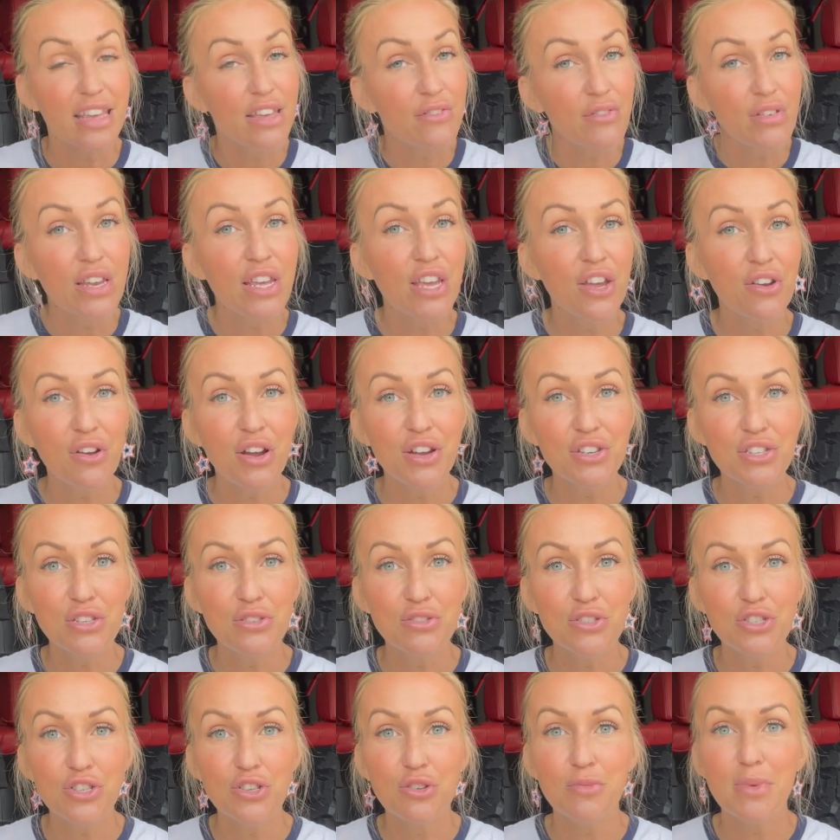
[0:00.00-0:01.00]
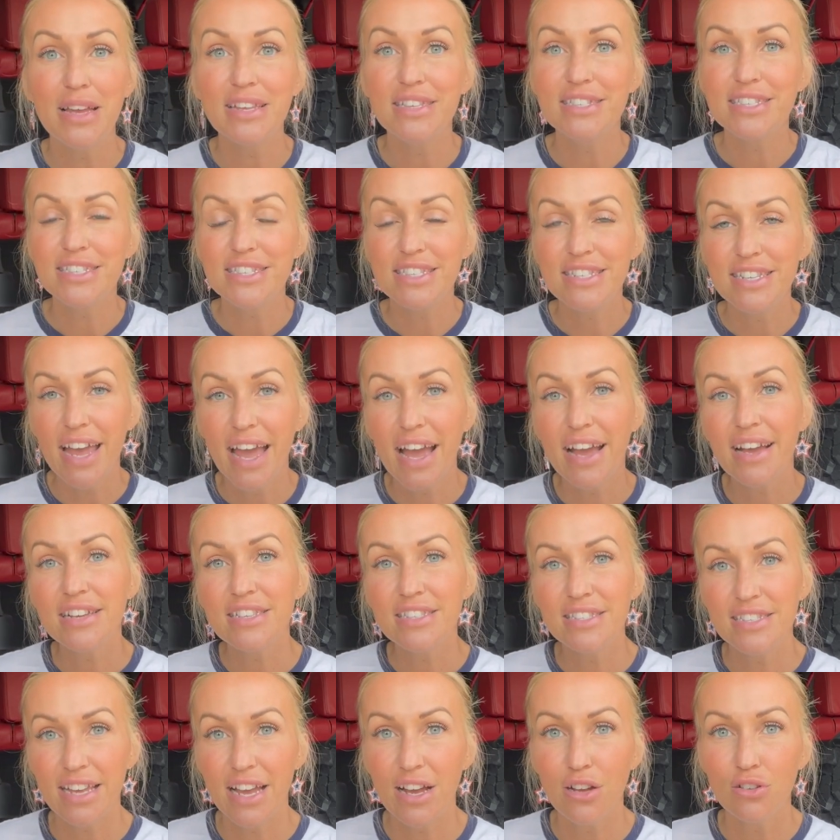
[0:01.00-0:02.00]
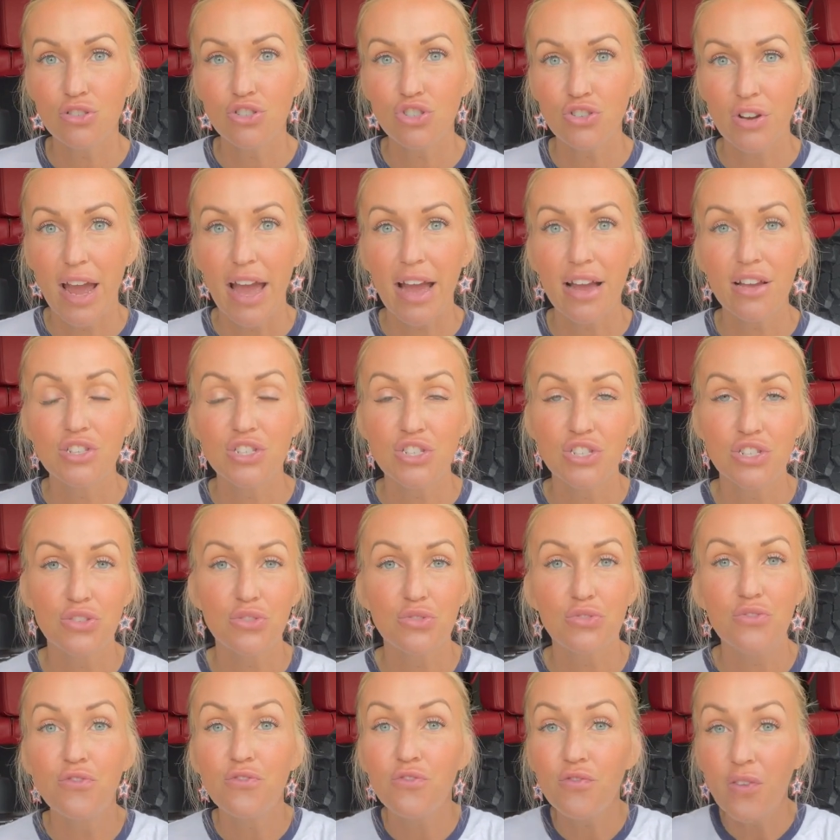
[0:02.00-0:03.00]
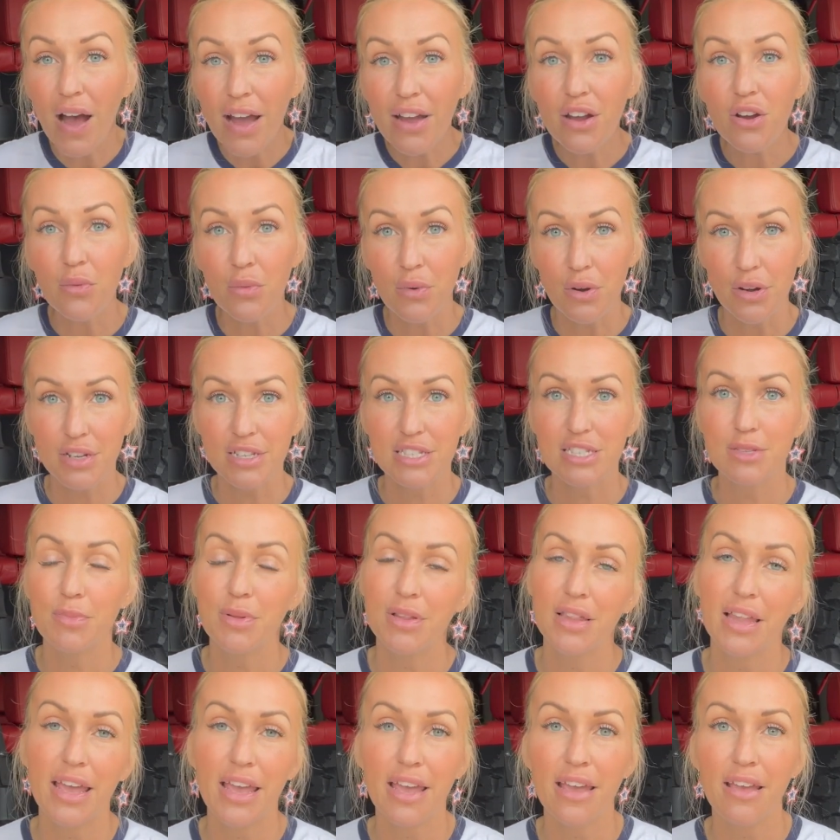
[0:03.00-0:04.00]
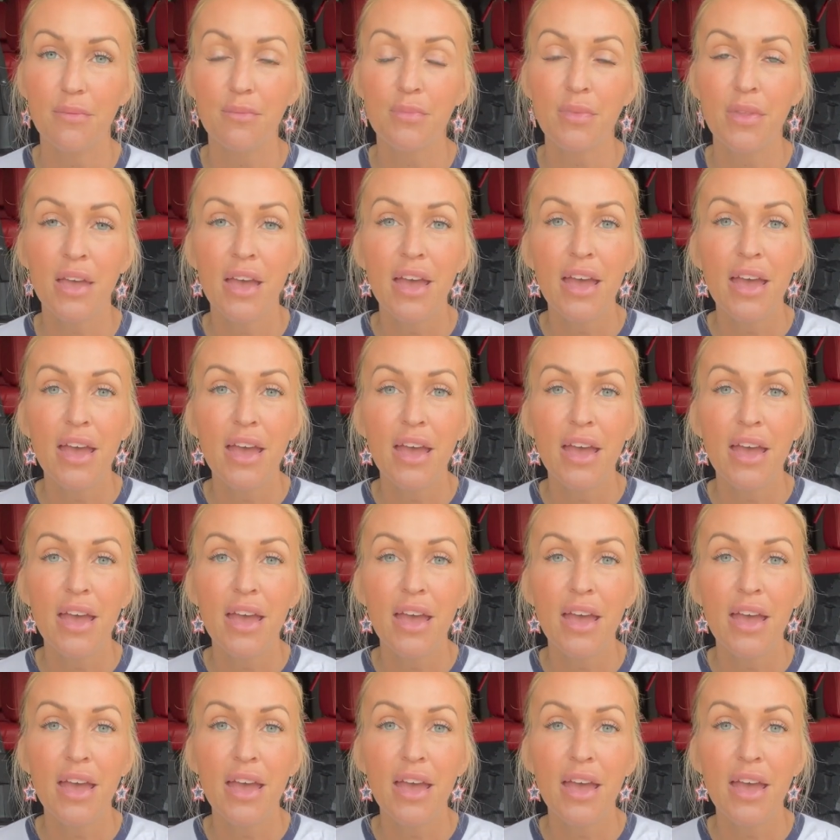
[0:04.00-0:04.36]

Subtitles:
even here on YouTube, and snag a soundtrack to fireworks playing.